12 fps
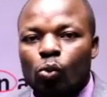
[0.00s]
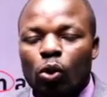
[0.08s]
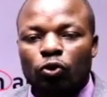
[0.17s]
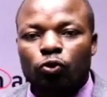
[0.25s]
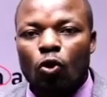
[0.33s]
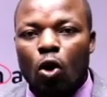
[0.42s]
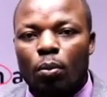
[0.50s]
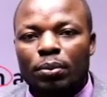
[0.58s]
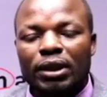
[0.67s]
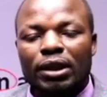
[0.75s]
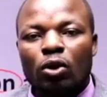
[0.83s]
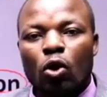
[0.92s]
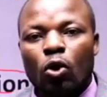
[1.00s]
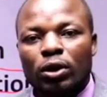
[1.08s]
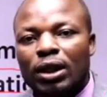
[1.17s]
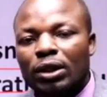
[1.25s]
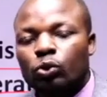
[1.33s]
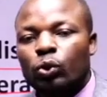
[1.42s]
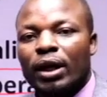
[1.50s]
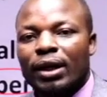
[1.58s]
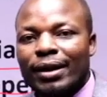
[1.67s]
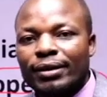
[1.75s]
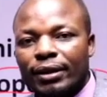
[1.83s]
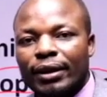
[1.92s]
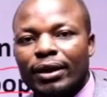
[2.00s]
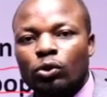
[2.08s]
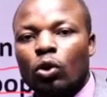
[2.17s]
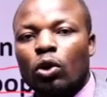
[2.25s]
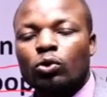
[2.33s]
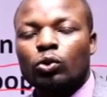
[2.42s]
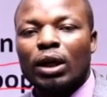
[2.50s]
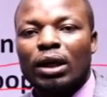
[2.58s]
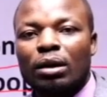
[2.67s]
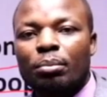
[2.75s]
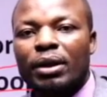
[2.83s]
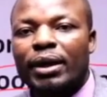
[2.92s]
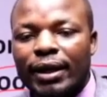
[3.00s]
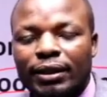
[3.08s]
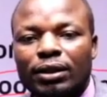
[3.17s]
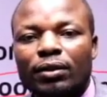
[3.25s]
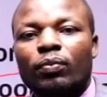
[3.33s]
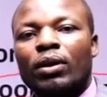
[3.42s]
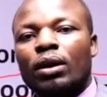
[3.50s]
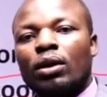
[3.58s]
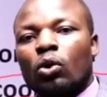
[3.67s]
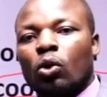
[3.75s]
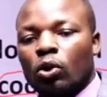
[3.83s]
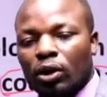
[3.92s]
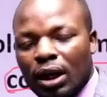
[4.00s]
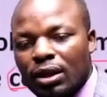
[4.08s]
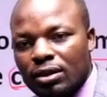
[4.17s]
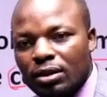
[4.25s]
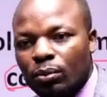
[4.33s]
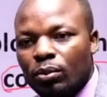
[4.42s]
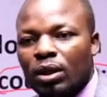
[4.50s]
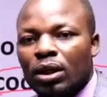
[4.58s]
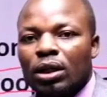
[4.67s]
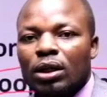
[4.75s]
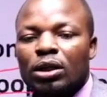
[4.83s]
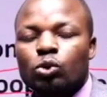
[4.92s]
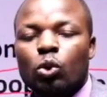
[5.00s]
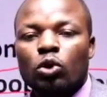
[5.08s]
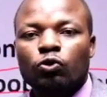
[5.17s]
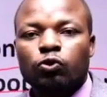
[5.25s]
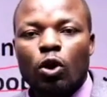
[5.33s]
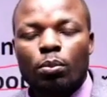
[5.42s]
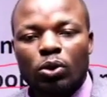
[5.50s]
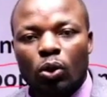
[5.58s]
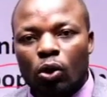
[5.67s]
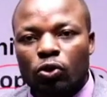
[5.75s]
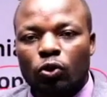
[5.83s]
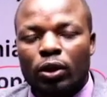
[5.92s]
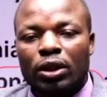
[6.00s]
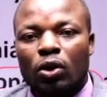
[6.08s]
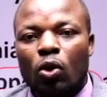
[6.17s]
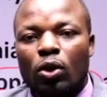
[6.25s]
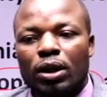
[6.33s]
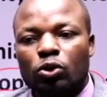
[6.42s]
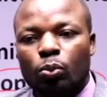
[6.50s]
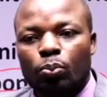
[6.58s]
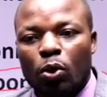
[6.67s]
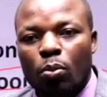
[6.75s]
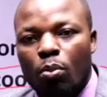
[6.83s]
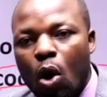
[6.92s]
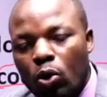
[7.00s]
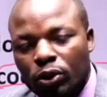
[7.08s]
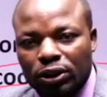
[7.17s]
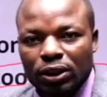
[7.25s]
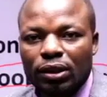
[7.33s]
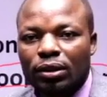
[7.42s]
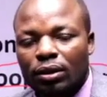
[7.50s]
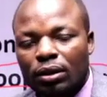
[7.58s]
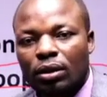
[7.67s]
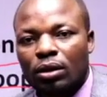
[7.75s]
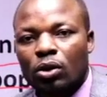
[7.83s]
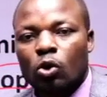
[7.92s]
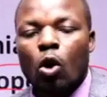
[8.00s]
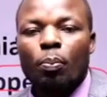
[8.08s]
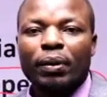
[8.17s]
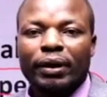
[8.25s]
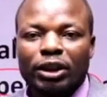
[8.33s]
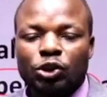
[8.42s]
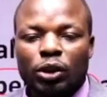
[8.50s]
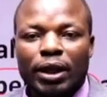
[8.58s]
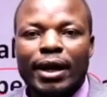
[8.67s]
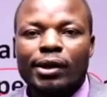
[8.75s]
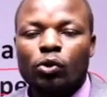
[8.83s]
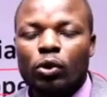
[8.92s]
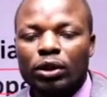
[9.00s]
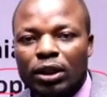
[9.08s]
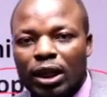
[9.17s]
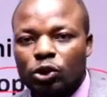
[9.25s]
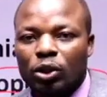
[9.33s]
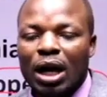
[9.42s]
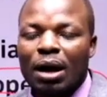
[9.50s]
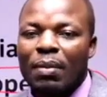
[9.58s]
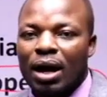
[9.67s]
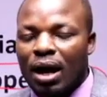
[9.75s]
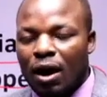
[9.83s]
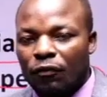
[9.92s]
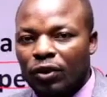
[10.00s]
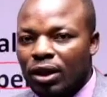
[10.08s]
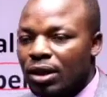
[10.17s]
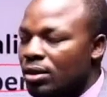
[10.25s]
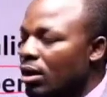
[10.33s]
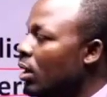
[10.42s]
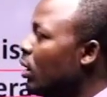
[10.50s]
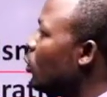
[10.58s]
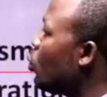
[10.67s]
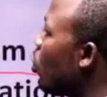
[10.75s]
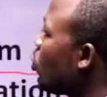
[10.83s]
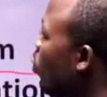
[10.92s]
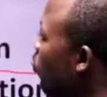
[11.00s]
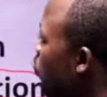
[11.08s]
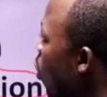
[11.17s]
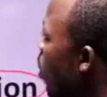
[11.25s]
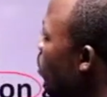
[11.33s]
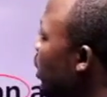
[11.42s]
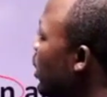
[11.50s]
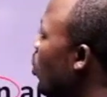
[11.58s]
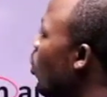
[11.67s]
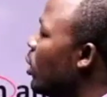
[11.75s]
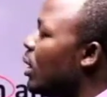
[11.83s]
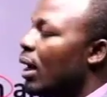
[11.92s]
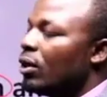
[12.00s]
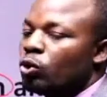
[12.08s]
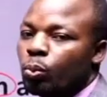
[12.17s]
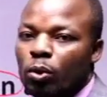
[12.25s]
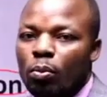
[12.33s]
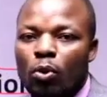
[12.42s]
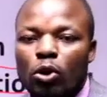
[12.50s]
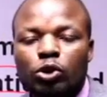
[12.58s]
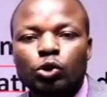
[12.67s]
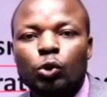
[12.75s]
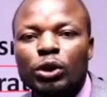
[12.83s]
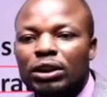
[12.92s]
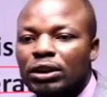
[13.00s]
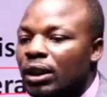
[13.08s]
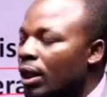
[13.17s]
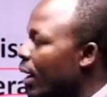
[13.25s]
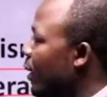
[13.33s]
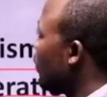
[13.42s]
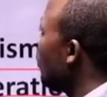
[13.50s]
was formed in order to eradicate or to eliminate colonialism. It was formed also in order to promote cooperation and coordination among Africans. It was also formed in order to promote unity. And